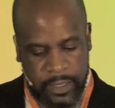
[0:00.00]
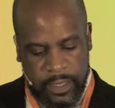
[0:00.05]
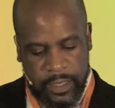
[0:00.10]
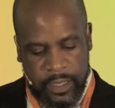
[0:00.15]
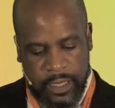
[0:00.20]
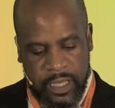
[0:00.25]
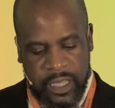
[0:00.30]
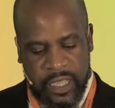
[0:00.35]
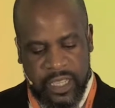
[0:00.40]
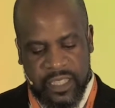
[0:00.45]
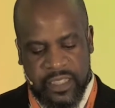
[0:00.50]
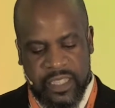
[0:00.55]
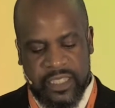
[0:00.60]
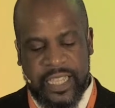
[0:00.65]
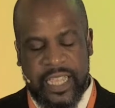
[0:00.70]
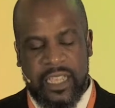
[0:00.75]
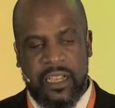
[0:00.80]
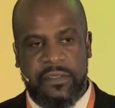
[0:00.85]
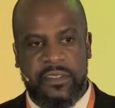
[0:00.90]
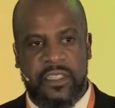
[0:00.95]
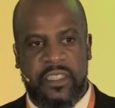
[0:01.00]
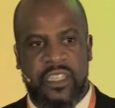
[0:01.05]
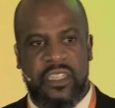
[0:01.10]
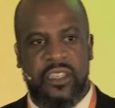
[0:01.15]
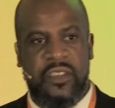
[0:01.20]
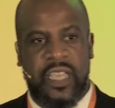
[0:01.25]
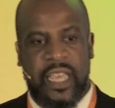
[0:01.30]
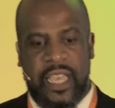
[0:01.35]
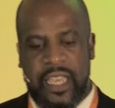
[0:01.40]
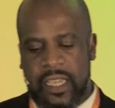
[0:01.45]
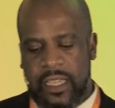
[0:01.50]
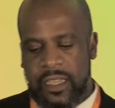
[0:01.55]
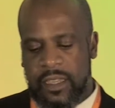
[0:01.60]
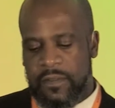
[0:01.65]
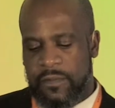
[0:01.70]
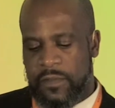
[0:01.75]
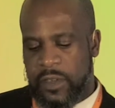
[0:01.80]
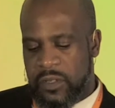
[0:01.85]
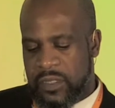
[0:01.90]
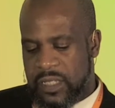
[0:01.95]
The day after the UK
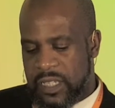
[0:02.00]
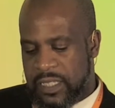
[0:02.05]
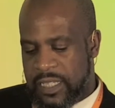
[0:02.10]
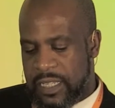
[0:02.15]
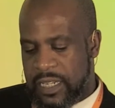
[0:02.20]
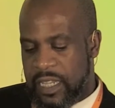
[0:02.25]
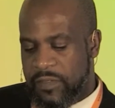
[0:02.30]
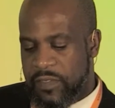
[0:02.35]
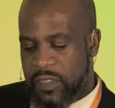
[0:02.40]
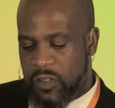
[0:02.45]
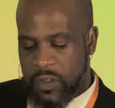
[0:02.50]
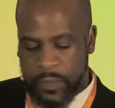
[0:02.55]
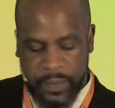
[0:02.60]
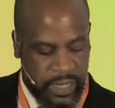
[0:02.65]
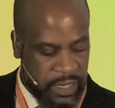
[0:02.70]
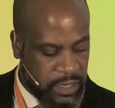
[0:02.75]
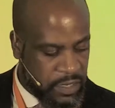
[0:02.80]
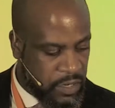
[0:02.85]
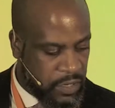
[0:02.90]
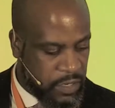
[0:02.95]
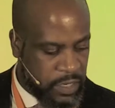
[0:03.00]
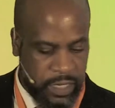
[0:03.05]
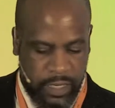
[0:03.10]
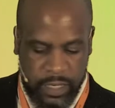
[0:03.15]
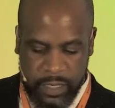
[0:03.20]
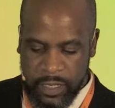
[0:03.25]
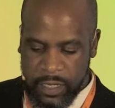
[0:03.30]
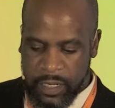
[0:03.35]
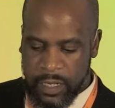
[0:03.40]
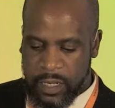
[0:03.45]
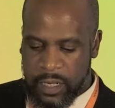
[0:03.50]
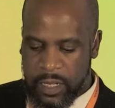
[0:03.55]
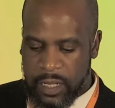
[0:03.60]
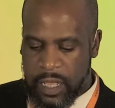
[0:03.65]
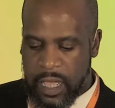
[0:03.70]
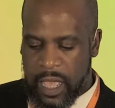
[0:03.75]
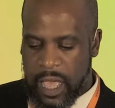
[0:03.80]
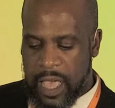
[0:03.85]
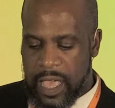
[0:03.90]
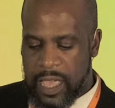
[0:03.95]
voted to leave the European Union,
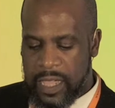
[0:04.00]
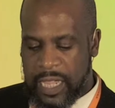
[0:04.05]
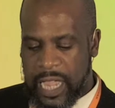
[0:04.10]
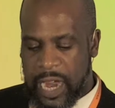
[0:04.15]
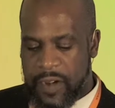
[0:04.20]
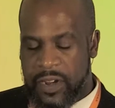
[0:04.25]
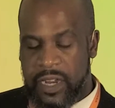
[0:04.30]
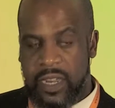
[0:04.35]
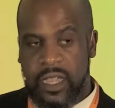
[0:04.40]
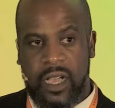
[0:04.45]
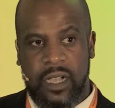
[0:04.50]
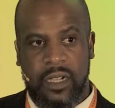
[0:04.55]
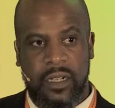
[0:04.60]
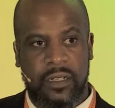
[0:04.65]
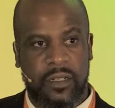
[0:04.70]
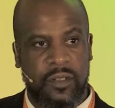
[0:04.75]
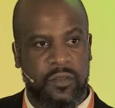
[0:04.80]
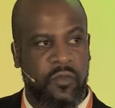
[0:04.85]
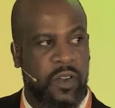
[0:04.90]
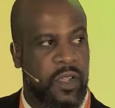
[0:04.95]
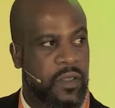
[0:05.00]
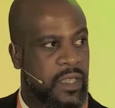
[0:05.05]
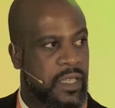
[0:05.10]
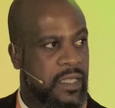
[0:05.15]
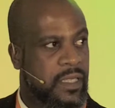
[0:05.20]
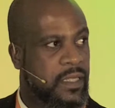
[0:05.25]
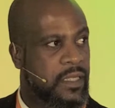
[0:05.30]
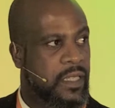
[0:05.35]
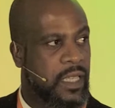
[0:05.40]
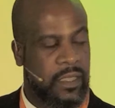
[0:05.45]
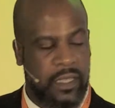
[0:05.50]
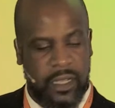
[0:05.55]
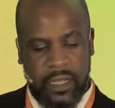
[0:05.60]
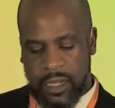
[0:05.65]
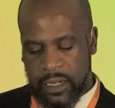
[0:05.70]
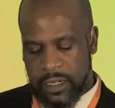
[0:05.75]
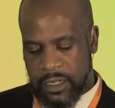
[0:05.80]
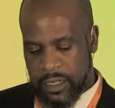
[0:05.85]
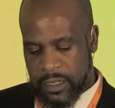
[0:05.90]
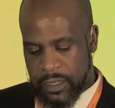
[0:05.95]
Gary Young wrote this in The
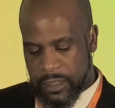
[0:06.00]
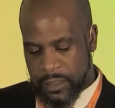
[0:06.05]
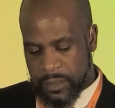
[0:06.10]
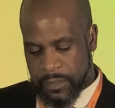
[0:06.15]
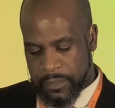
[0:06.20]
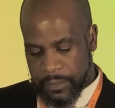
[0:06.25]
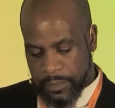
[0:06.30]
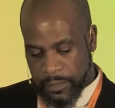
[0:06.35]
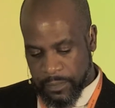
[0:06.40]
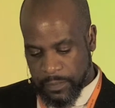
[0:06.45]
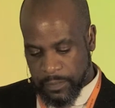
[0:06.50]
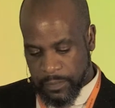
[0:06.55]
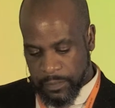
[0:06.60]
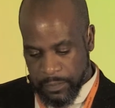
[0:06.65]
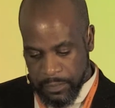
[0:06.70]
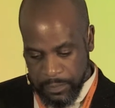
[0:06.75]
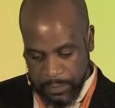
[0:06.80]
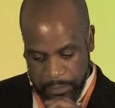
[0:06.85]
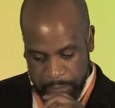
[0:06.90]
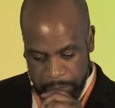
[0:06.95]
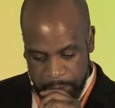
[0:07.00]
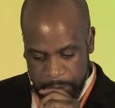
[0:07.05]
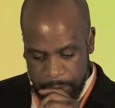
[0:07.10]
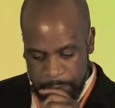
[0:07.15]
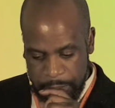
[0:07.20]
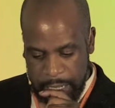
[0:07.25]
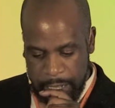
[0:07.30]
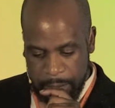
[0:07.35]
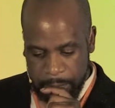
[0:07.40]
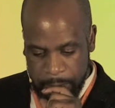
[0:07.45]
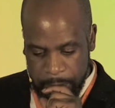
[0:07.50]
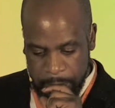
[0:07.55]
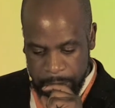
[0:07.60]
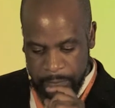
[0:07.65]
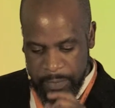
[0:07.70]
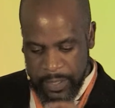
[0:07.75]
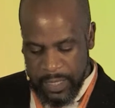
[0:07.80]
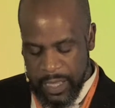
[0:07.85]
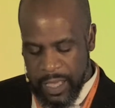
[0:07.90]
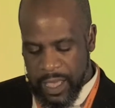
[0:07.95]
Guardian. And
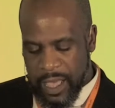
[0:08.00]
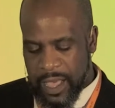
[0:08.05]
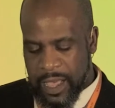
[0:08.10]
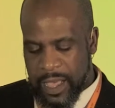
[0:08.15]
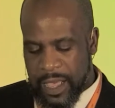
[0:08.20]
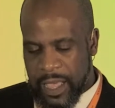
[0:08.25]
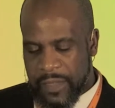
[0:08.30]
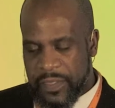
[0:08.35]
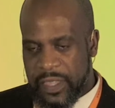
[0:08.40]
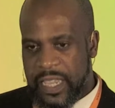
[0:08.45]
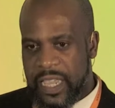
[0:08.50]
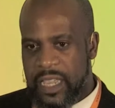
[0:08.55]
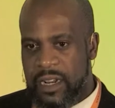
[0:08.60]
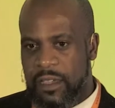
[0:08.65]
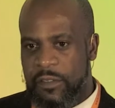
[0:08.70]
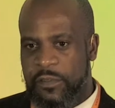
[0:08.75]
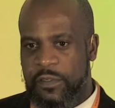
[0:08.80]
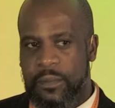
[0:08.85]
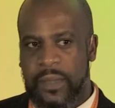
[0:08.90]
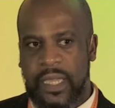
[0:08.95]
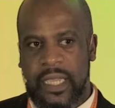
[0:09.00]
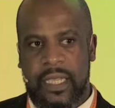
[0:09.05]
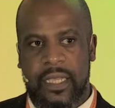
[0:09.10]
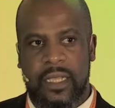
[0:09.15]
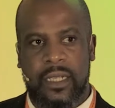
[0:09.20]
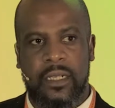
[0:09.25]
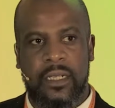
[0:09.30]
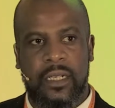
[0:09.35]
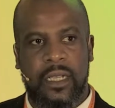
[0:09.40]
the key line for me